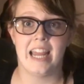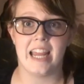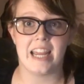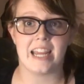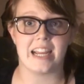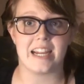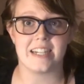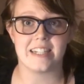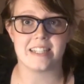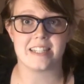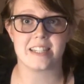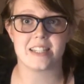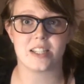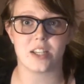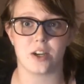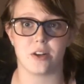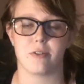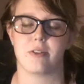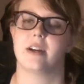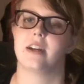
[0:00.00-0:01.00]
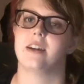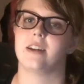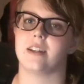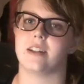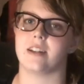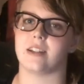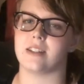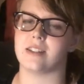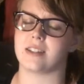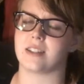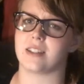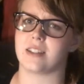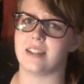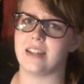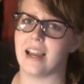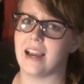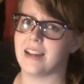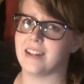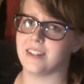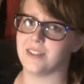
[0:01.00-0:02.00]
Hey guys, so it is
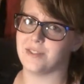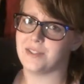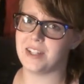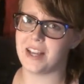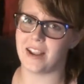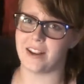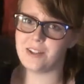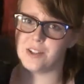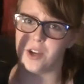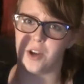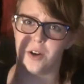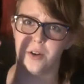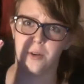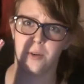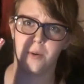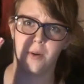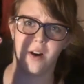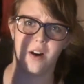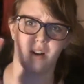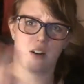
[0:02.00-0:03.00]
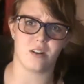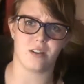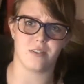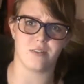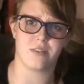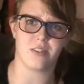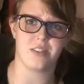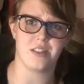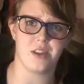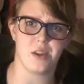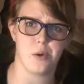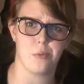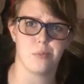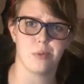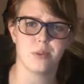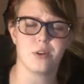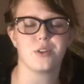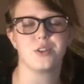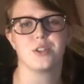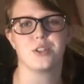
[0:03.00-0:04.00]
the end of day two of the
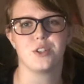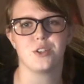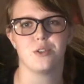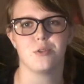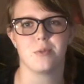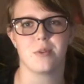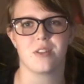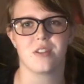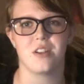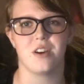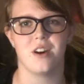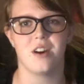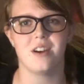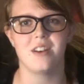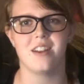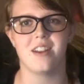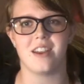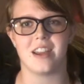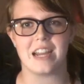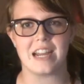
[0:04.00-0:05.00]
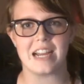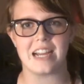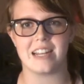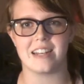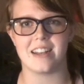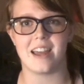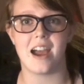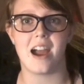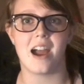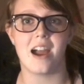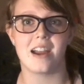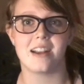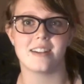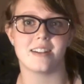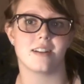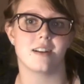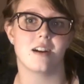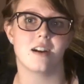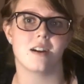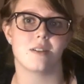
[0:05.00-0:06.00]
Booktubeathon, and I
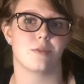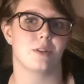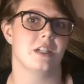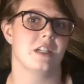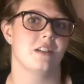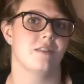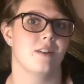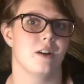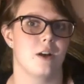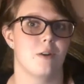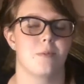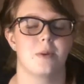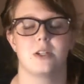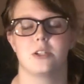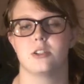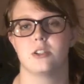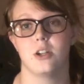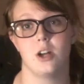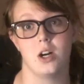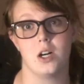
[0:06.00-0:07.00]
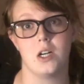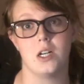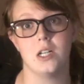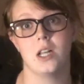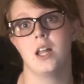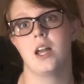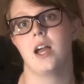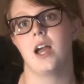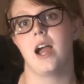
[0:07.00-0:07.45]
did not read very much at all.